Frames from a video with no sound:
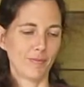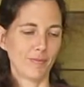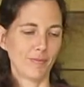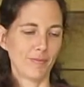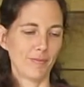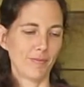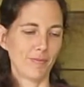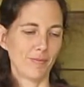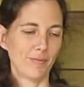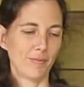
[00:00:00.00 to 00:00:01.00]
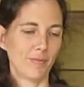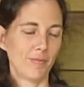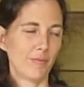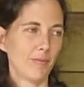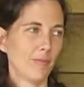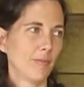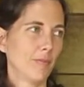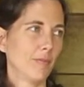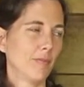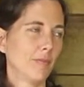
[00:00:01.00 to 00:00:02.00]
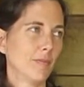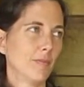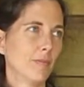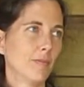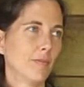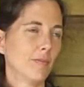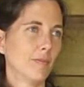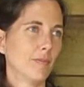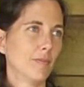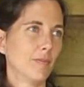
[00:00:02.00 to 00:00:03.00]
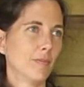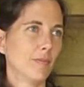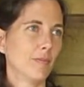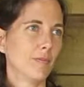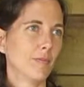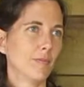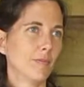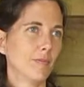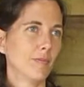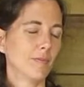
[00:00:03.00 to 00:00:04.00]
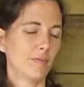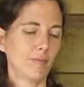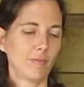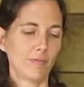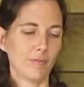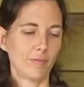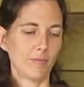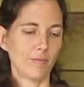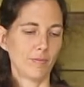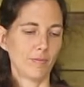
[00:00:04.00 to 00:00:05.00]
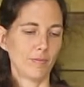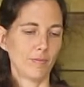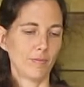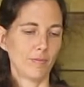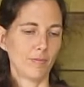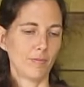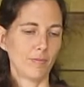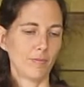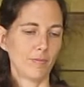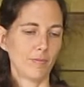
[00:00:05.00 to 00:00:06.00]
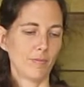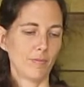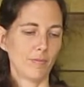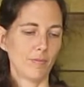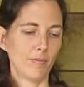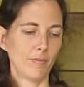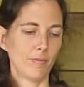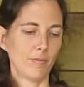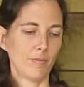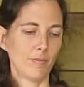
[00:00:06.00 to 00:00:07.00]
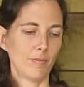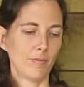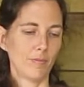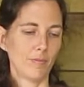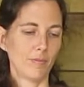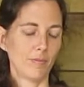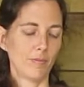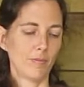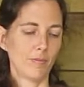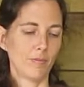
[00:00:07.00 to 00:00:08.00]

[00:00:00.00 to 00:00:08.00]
This person isn't speaking.